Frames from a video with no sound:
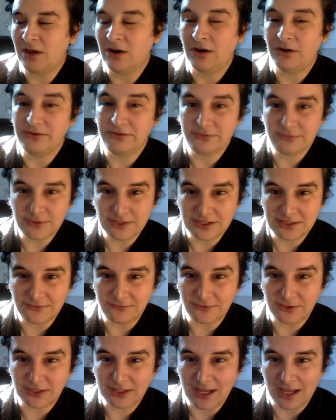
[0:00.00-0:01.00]
there are 3
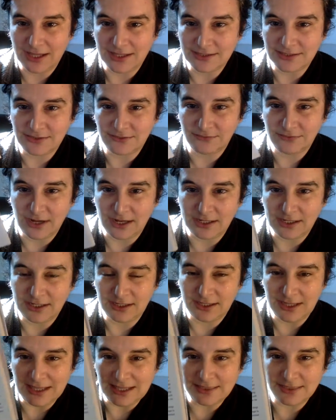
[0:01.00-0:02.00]
different kinds of
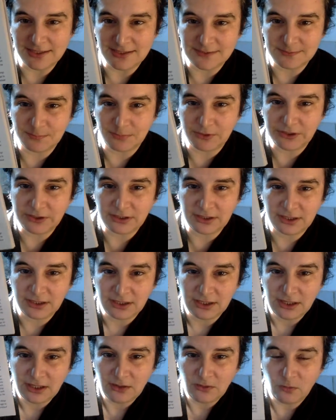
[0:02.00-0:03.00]
writing in this book.
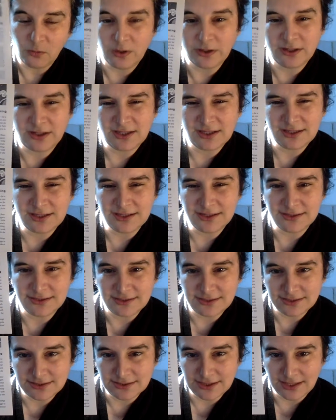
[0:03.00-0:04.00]
One
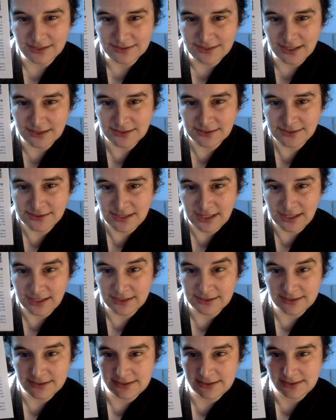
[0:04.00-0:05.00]
is
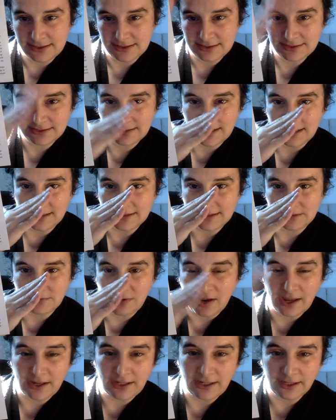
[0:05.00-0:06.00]
italicized, slanted
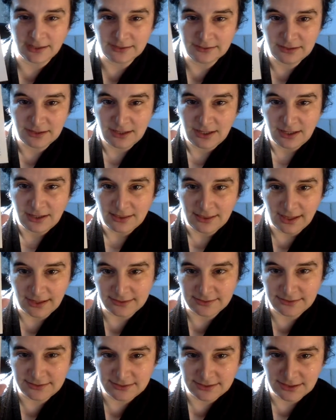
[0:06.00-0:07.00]
writing.
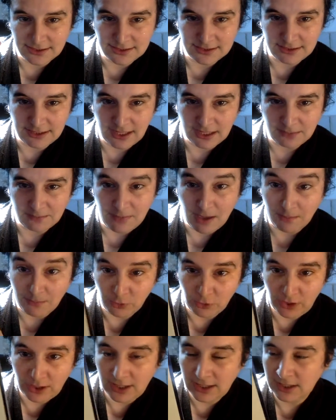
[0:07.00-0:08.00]
That's to indicate a
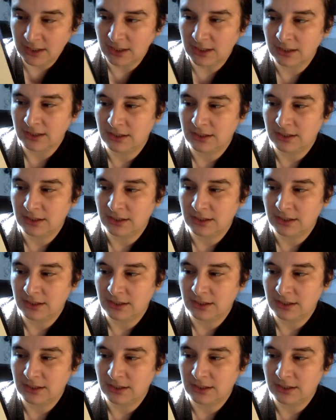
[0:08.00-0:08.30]
memory.